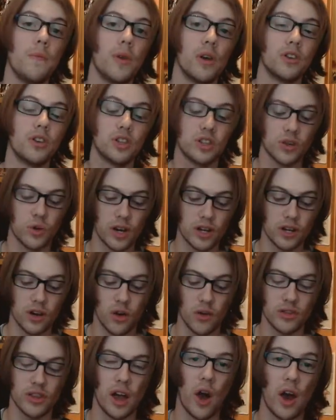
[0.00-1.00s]
Just a quick
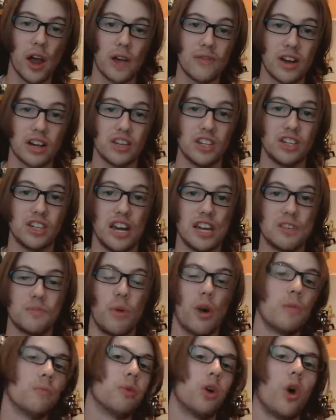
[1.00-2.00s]
note that I have actually changed
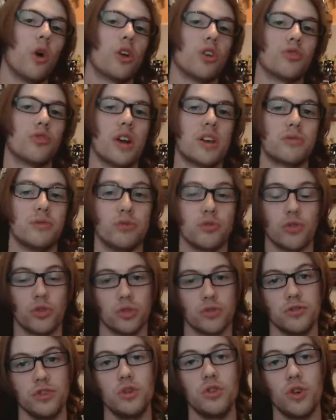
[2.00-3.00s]
my blog address from
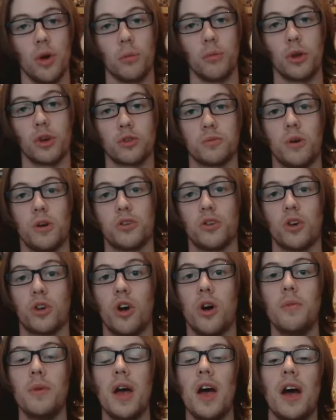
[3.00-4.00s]

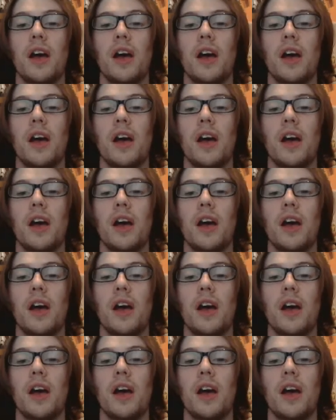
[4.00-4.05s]
trunksview.blogspot.com